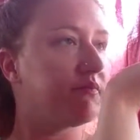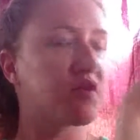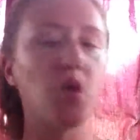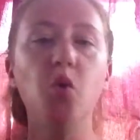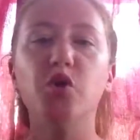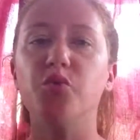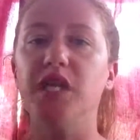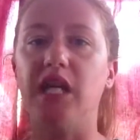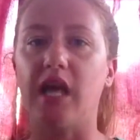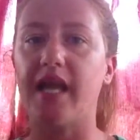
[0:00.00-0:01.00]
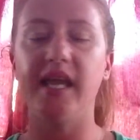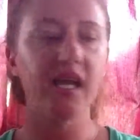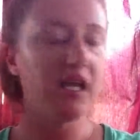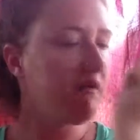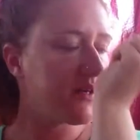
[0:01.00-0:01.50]
so unique. I
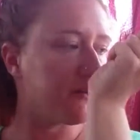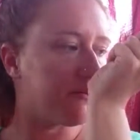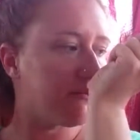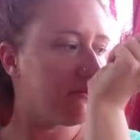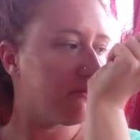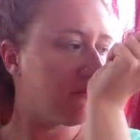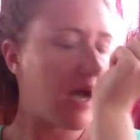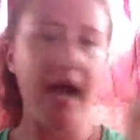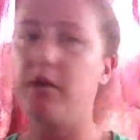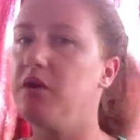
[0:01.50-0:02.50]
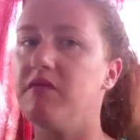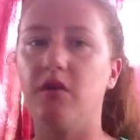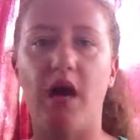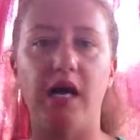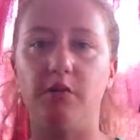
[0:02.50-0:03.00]
can't even, I don't even
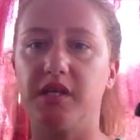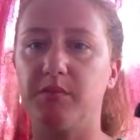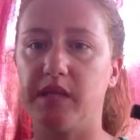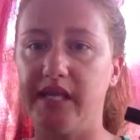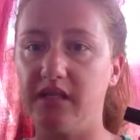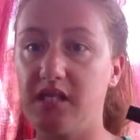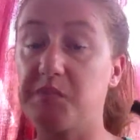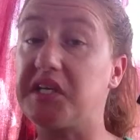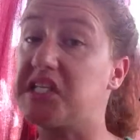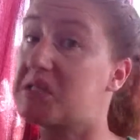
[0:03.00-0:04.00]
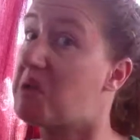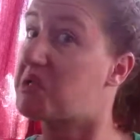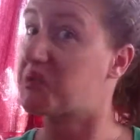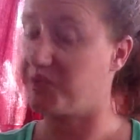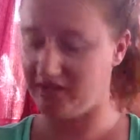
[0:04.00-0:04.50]
know how to explain this, but it
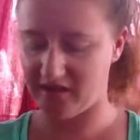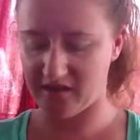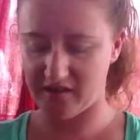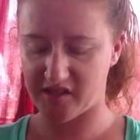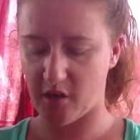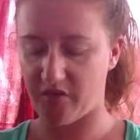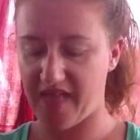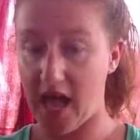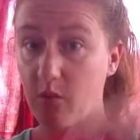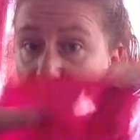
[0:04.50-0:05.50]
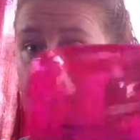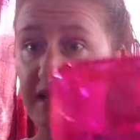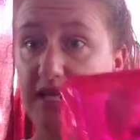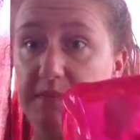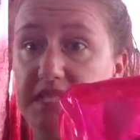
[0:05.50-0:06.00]
smells really good. So that was my
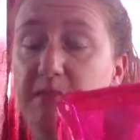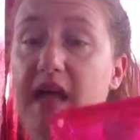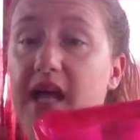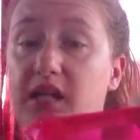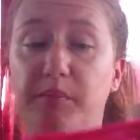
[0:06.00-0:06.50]
Ipsy bag, the